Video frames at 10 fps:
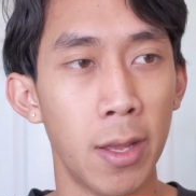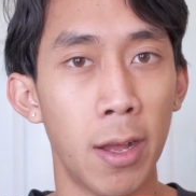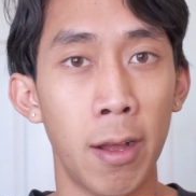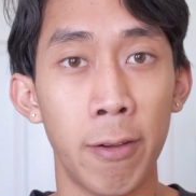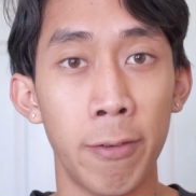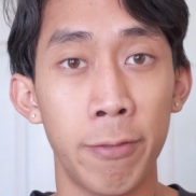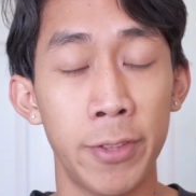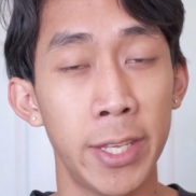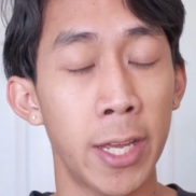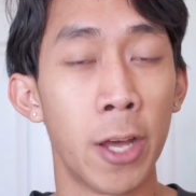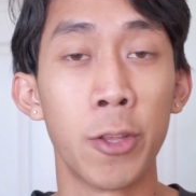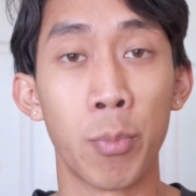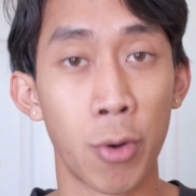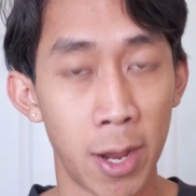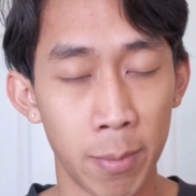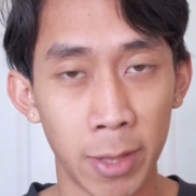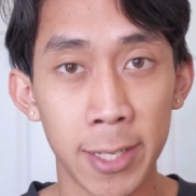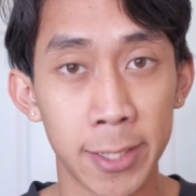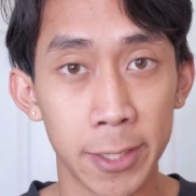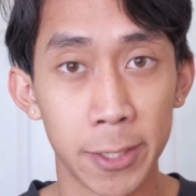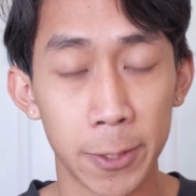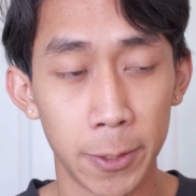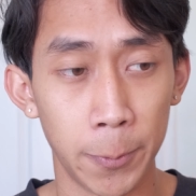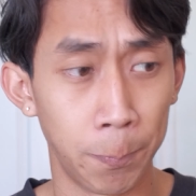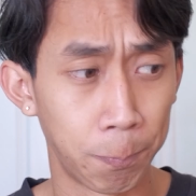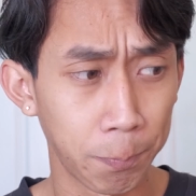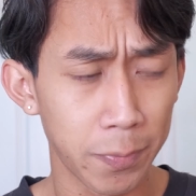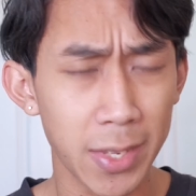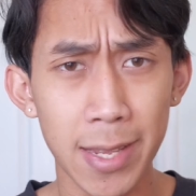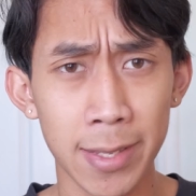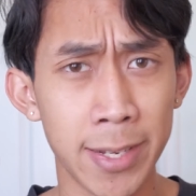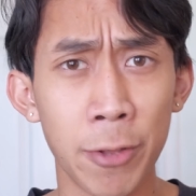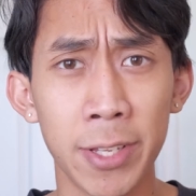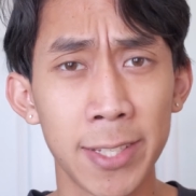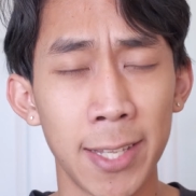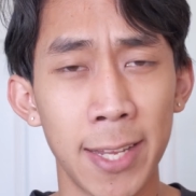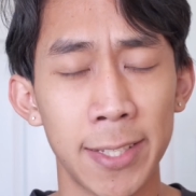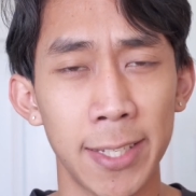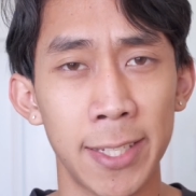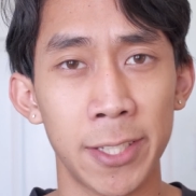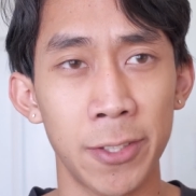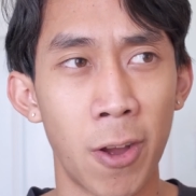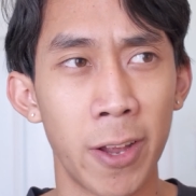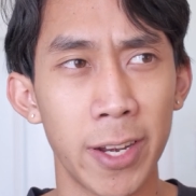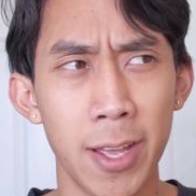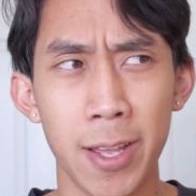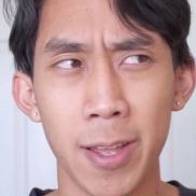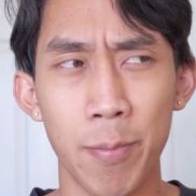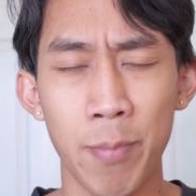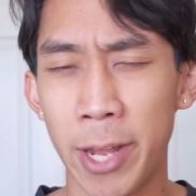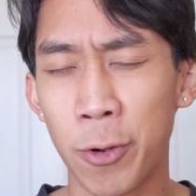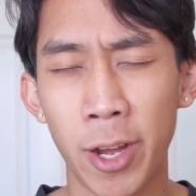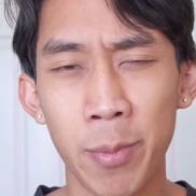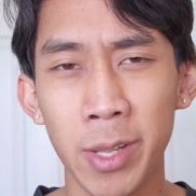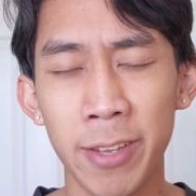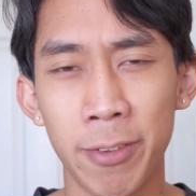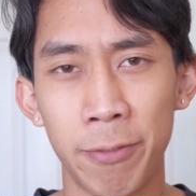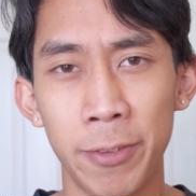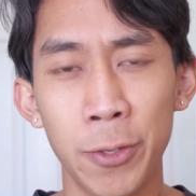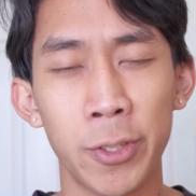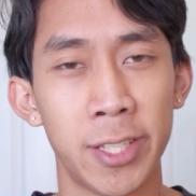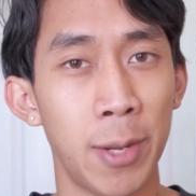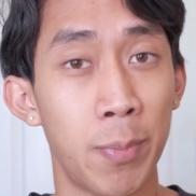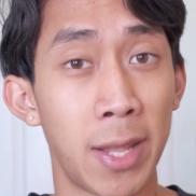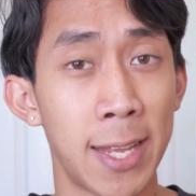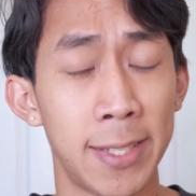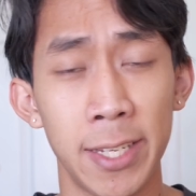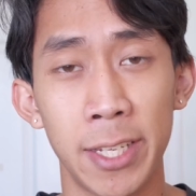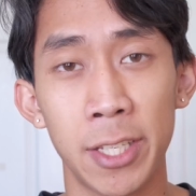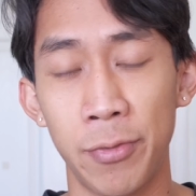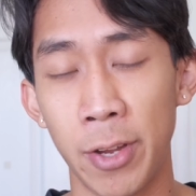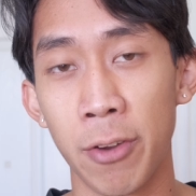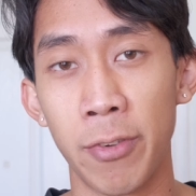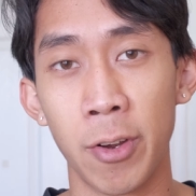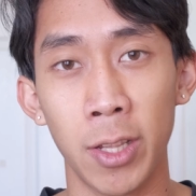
of the other prime lenses. Now this lens is not metal, I believe. It feels like plastic. It's very